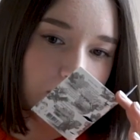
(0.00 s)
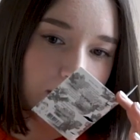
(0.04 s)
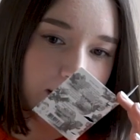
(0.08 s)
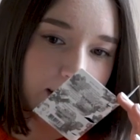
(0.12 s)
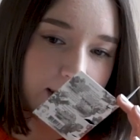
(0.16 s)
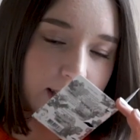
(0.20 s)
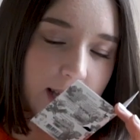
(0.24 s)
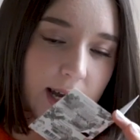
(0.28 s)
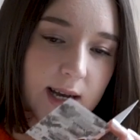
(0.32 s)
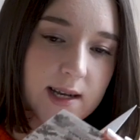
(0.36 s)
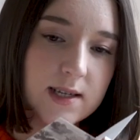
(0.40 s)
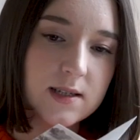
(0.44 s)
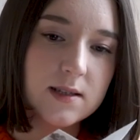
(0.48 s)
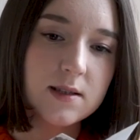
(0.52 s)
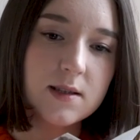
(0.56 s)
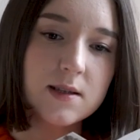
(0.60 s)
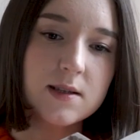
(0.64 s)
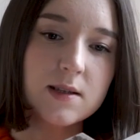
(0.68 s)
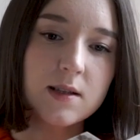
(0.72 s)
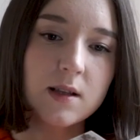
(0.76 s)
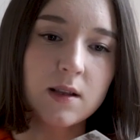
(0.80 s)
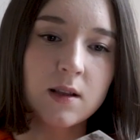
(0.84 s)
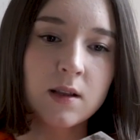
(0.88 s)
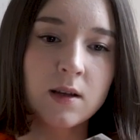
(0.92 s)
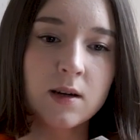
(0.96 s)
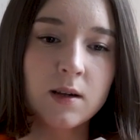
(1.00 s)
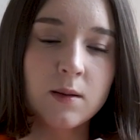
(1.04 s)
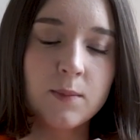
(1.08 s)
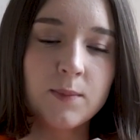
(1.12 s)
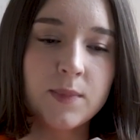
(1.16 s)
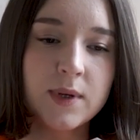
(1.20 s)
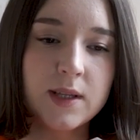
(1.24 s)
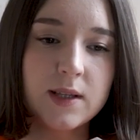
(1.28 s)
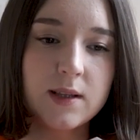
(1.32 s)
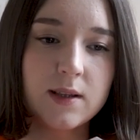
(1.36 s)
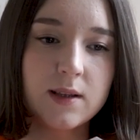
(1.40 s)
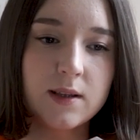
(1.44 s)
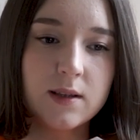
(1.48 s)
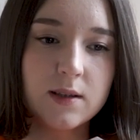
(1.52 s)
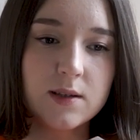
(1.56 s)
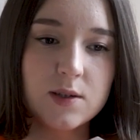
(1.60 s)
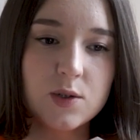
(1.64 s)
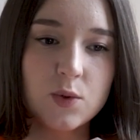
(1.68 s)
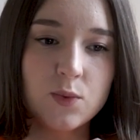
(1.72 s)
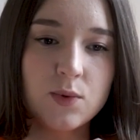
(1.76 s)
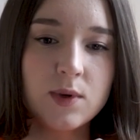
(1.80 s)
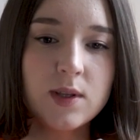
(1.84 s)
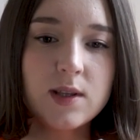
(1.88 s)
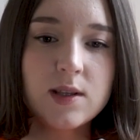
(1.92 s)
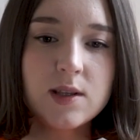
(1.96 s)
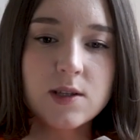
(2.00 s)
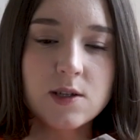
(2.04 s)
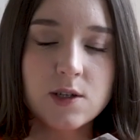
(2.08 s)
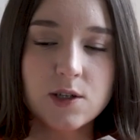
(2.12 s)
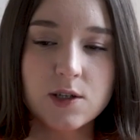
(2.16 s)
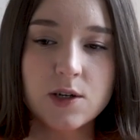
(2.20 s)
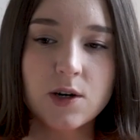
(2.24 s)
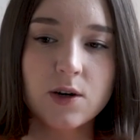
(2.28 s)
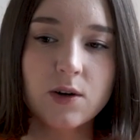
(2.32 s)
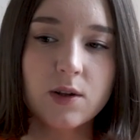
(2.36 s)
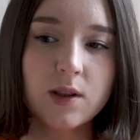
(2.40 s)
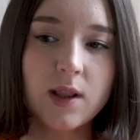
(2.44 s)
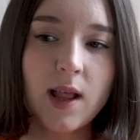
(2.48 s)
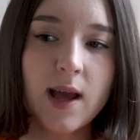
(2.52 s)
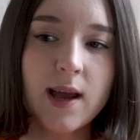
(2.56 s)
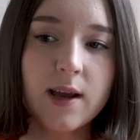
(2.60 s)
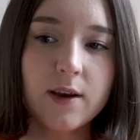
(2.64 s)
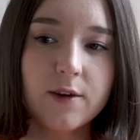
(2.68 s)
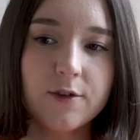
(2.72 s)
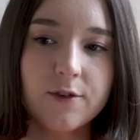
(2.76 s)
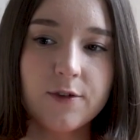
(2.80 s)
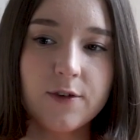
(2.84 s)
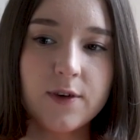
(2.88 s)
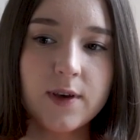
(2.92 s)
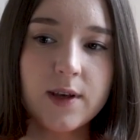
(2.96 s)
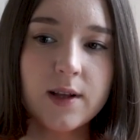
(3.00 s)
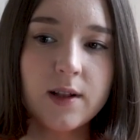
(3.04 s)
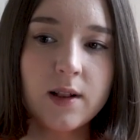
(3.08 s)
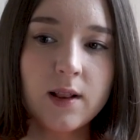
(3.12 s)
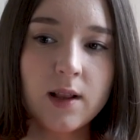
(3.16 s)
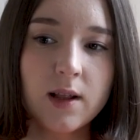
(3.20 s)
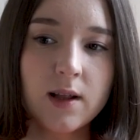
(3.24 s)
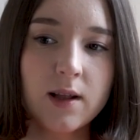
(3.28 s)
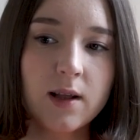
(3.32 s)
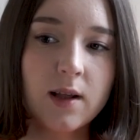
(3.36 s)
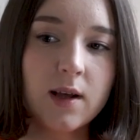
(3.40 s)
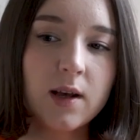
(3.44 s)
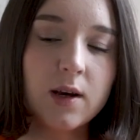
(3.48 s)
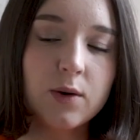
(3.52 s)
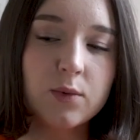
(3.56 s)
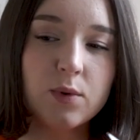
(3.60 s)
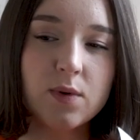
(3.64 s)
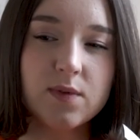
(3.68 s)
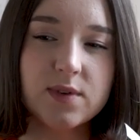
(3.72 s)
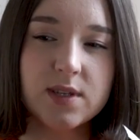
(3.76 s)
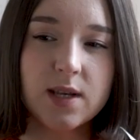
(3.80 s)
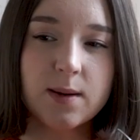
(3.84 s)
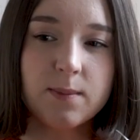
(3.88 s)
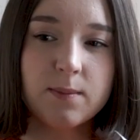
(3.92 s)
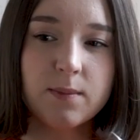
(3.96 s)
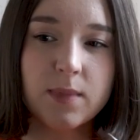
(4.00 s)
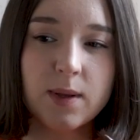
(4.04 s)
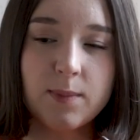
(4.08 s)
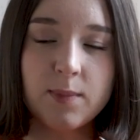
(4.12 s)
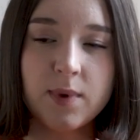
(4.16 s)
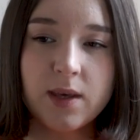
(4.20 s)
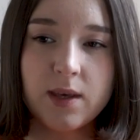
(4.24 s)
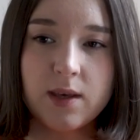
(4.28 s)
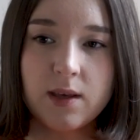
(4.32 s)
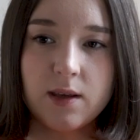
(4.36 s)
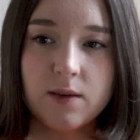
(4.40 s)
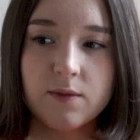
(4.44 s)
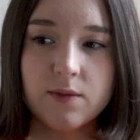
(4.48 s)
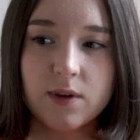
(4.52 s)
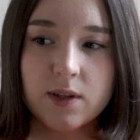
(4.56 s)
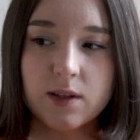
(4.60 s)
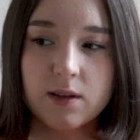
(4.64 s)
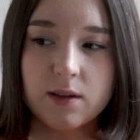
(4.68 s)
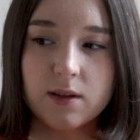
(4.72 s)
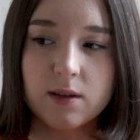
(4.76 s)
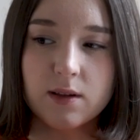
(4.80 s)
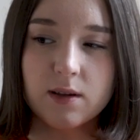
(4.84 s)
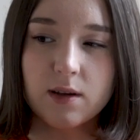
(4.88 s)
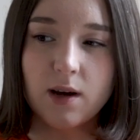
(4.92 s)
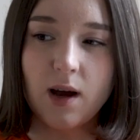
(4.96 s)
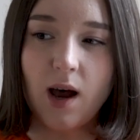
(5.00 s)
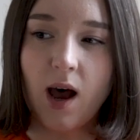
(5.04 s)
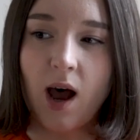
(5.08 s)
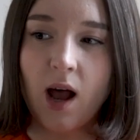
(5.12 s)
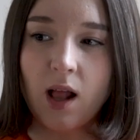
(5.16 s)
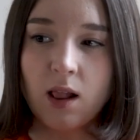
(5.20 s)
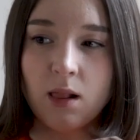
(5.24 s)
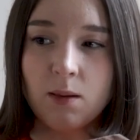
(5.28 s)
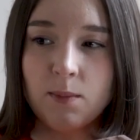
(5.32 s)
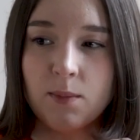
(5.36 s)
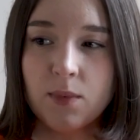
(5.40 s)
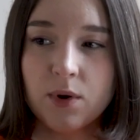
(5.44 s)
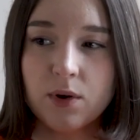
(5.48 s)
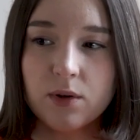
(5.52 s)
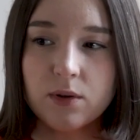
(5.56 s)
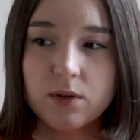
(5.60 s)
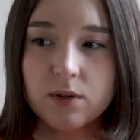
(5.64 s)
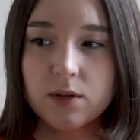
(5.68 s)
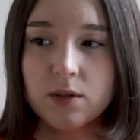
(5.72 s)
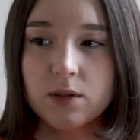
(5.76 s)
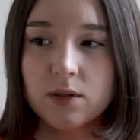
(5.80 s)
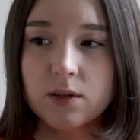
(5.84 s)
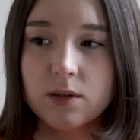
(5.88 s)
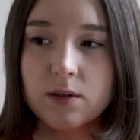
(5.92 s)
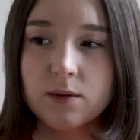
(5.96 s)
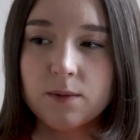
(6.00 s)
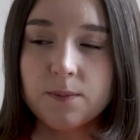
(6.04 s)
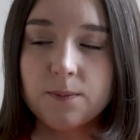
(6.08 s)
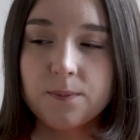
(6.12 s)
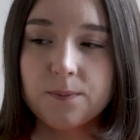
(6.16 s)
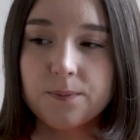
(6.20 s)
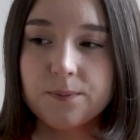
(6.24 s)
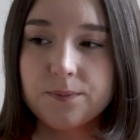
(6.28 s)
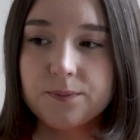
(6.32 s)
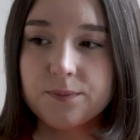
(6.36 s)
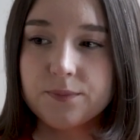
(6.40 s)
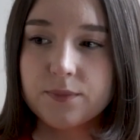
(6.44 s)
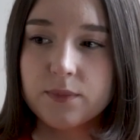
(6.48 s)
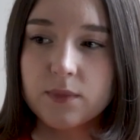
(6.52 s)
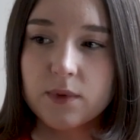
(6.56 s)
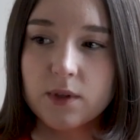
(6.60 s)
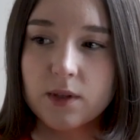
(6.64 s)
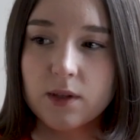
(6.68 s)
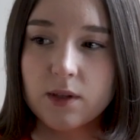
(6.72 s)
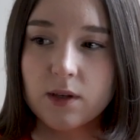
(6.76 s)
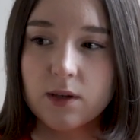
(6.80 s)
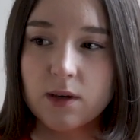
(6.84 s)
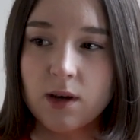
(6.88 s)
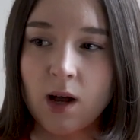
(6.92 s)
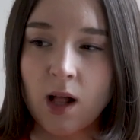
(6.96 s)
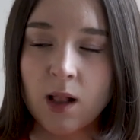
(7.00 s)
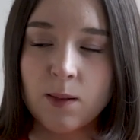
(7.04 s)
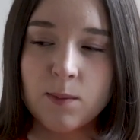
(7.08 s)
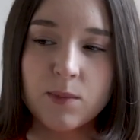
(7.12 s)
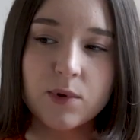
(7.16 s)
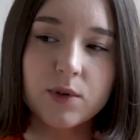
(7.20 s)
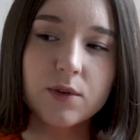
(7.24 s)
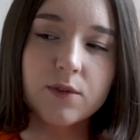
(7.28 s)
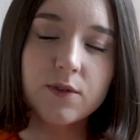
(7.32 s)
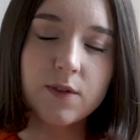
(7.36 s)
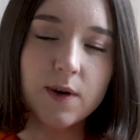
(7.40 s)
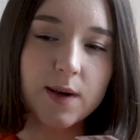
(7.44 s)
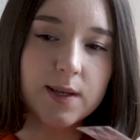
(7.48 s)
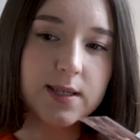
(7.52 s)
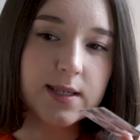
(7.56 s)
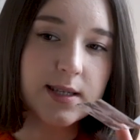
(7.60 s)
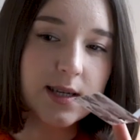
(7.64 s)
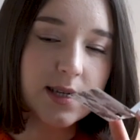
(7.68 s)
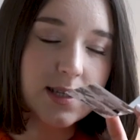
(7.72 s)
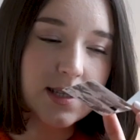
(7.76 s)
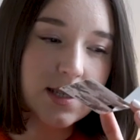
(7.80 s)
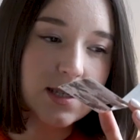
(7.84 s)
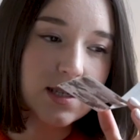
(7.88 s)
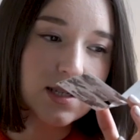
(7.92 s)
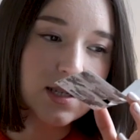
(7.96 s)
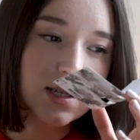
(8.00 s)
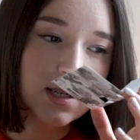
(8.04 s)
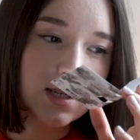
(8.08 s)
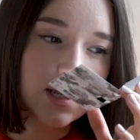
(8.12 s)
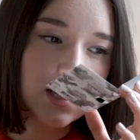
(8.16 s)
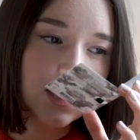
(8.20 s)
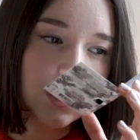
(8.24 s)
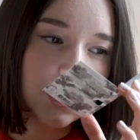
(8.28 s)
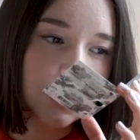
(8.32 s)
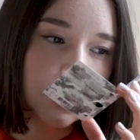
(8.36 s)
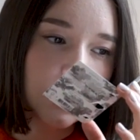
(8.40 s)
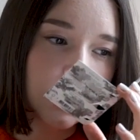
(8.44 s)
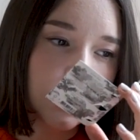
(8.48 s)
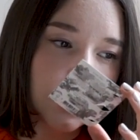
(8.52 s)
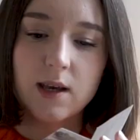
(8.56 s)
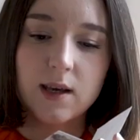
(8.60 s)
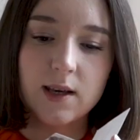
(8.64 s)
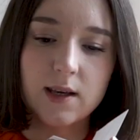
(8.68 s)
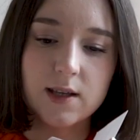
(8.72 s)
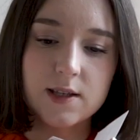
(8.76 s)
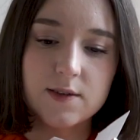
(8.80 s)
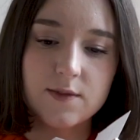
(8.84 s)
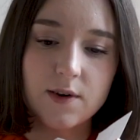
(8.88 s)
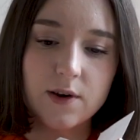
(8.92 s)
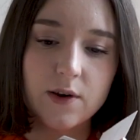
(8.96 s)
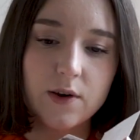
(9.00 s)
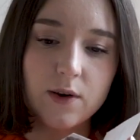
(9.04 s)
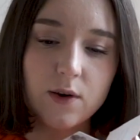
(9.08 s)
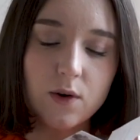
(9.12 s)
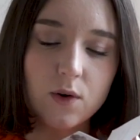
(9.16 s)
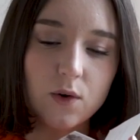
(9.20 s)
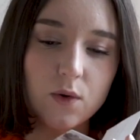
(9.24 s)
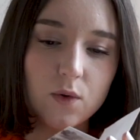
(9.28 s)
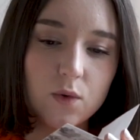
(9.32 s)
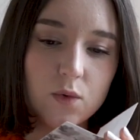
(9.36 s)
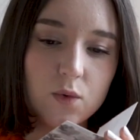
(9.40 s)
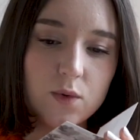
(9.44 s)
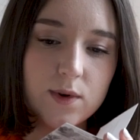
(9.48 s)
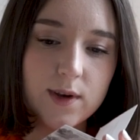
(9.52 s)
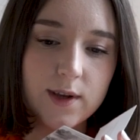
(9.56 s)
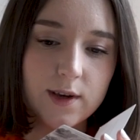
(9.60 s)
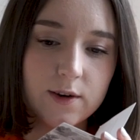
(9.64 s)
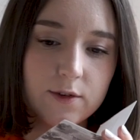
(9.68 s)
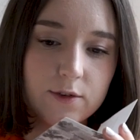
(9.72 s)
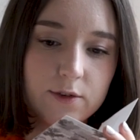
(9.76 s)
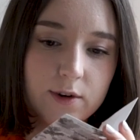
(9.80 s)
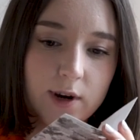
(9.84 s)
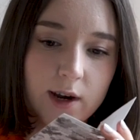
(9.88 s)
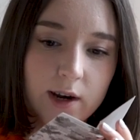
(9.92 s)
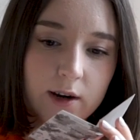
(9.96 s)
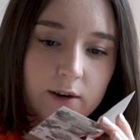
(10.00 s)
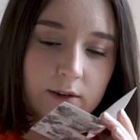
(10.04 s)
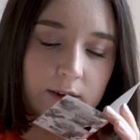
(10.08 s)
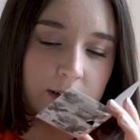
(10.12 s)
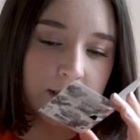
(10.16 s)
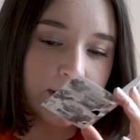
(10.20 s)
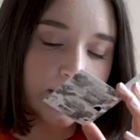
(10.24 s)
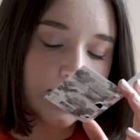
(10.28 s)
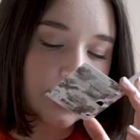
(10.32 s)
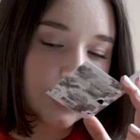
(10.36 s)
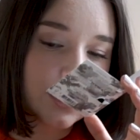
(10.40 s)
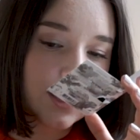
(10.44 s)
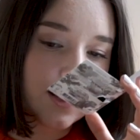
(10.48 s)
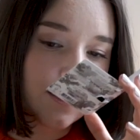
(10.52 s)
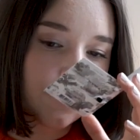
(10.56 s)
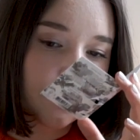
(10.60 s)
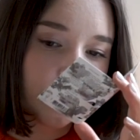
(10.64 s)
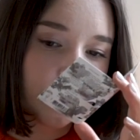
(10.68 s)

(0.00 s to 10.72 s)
It has this a little bit sweet dessert-like feel with some maybe even almond facets. It's very cocooning fragrance.